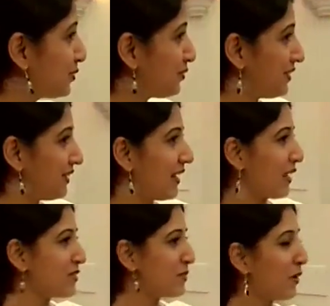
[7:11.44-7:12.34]
you feel
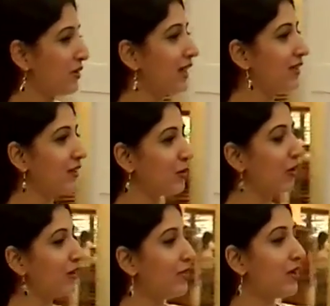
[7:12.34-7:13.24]
nice about it? I think you
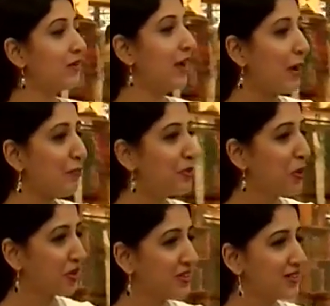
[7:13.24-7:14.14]
had a very rapt
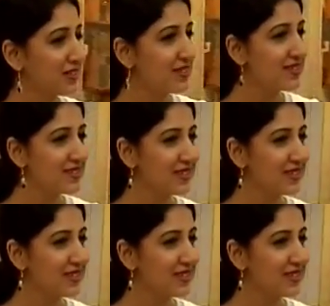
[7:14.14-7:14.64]
audience.